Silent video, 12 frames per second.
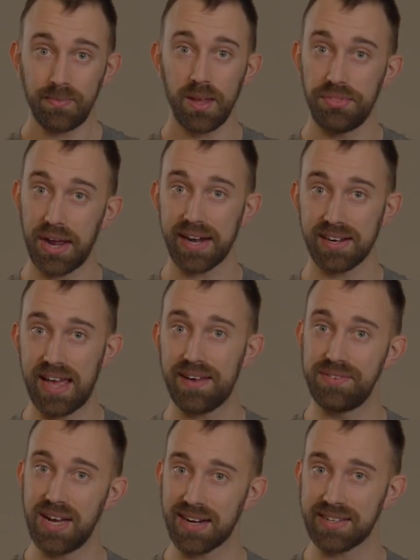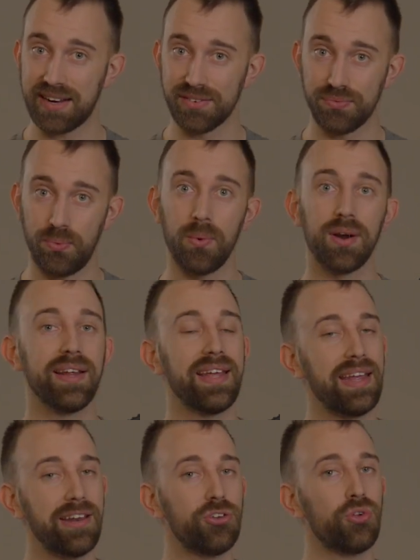that I can have decked out for
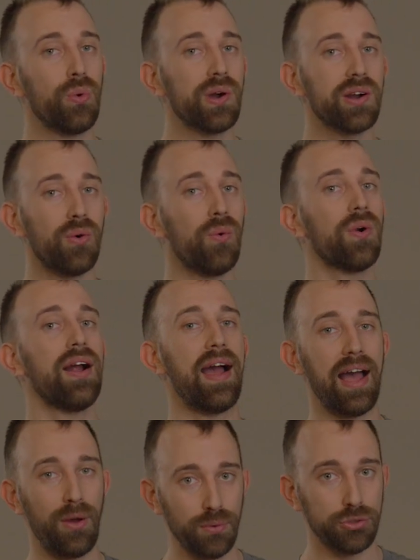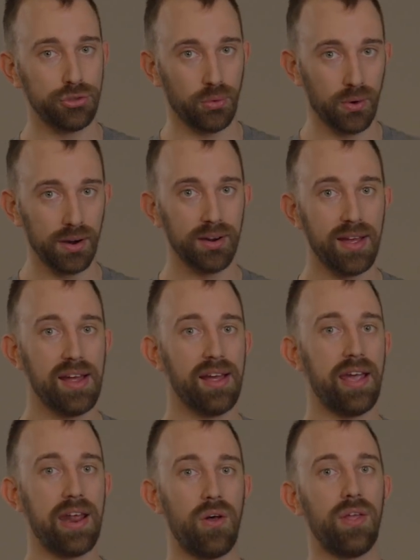indoor or outdoor,
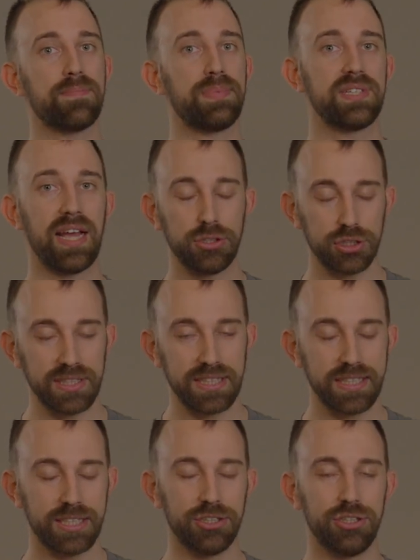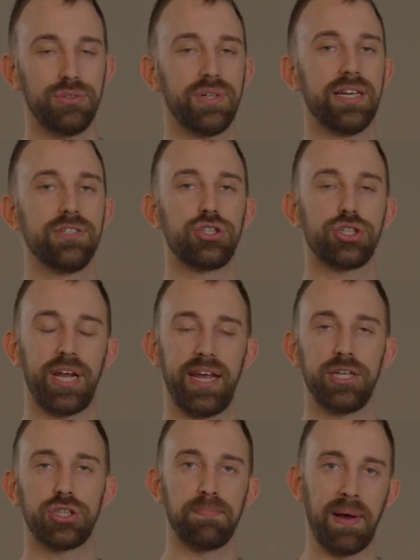and all I potentially need to do is
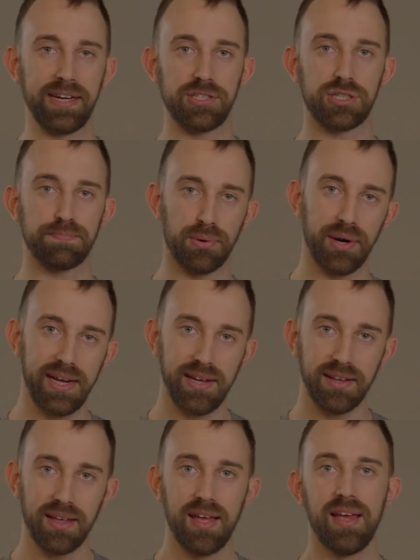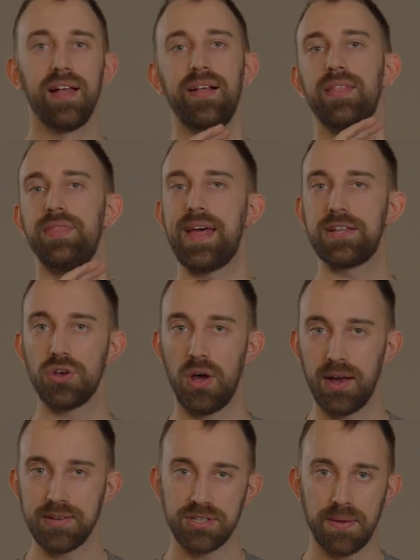change my spring, that's
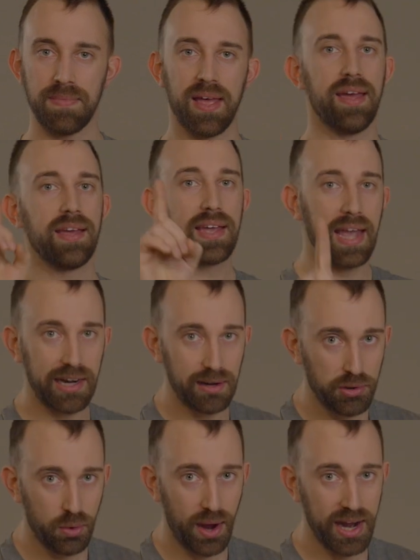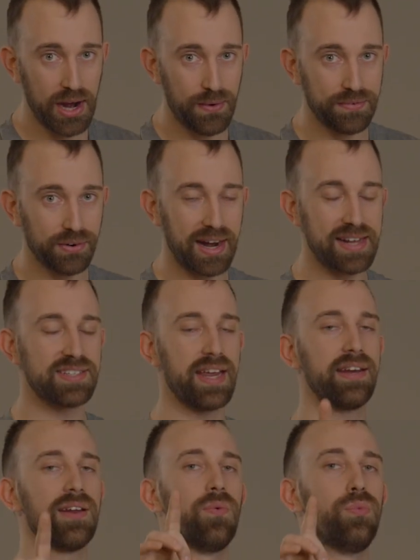awesome. KWA, however, has
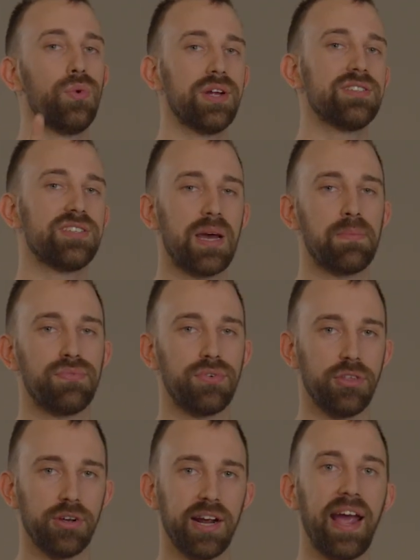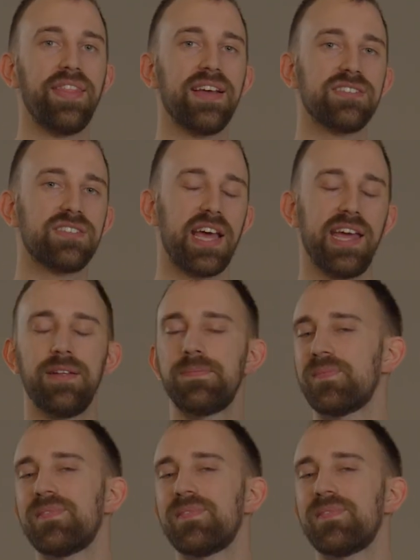taken it one step further, and they said,